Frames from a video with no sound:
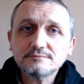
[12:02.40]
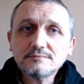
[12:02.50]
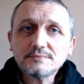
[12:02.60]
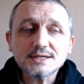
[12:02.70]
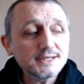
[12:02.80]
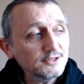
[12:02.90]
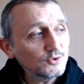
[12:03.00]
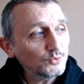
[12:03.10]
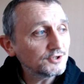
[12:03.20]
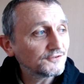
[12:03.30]
Now, you
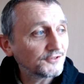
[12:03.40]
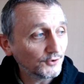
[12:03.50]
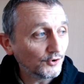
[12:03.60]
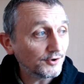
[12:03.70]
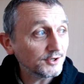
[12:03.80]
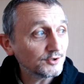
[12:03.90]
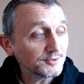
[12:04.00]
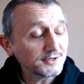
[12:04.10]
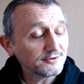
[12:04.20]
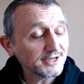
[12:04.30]
would have thought, you would have
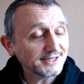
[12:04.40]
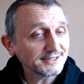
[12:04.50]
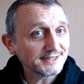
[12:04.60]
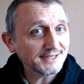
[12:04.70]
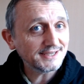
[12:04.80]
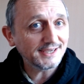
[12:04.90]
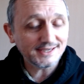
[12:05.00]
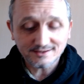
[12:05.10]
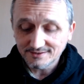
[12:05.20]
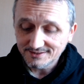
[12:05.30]
been right in
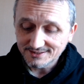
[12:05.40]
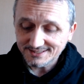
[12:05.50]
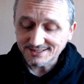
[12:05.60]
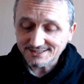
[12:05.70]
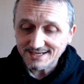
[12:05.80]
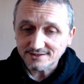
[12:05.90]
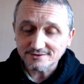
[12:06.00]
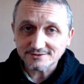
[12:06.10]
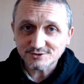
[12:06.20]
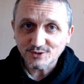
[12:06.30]
thinking, six
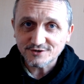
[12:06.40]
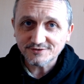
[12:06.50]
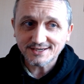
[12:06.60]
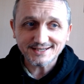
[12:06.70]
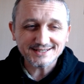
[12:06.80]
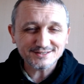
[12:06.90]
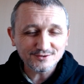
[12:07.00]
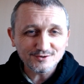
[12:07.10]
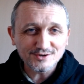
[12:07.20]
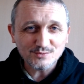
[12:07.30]
adults, 12 kids,
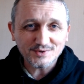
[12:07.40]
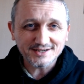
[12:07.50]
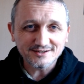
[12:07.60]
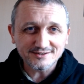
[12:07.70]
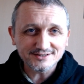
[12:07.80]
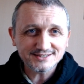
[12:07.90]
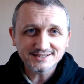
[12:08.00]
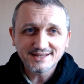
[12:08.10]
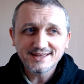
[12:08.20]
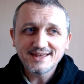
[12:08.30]
all in one lodge,
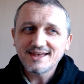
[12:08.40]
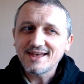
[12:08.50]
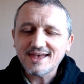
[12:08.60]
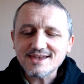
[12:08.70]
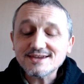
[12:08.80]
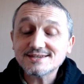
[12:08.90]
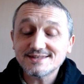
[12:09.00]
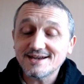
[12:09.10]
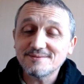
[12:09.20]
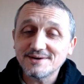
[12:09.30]
isn't
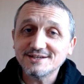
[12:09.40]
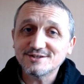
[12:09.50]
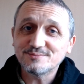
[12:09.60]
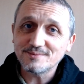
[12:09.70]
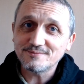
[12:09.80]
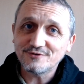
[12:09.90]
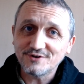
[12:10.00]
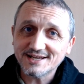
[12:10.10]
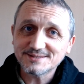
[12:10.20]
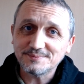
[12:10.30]
that a major problem for an
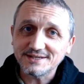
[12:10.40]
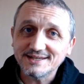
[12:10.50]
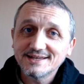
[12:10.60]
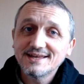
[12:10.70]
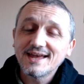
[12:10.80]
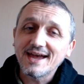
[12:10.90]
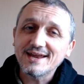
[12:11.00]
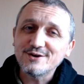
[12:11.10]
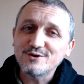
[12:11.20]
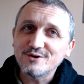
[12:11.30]
Aspie?
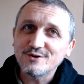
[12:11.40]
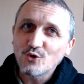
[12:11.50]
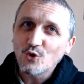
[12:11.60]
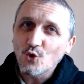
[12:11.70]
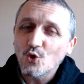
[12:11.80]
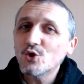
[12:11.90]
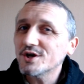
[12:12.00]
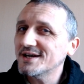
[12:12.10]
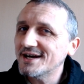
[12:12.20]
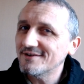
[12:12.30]
And
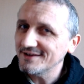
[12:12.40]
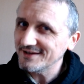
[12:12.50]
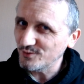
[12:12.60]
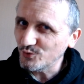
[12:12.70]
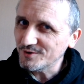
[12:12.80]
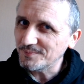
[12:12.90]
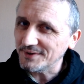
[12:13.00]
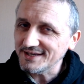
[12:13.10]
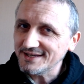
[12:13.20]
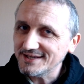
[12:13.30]
ordinarily it would
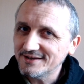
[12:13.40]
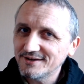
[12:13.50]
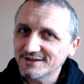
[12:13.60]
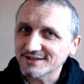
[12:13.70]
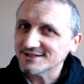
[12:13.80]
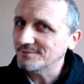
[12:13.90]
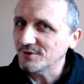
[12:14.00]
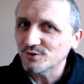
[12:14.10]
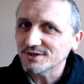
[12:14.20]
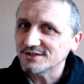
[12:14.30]
be, there's going to be
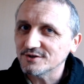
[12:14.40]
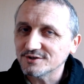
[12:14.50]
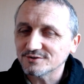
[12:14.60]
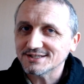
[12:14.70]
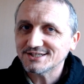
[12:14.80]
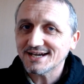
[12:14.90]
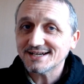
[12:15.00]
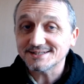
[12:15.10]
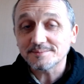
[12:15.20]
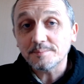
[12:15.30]
all this noise, all this
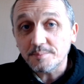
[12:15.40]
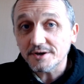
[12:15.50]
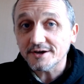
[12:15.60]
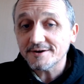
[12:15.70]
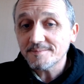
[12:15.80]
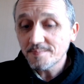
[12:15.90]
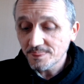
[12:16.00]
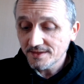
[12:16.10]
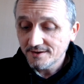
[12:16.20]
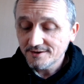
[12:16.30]
chatter, but
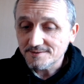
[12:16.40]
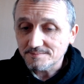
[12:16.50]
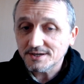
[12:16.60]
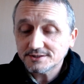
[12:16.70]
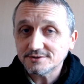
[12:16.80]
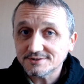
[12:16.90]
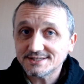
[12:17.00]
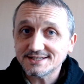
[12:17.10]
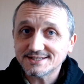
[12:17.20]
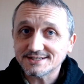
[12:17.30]
my two
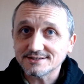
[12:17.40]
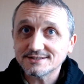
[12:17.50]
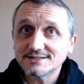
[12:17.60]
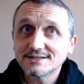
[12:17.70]
sisters,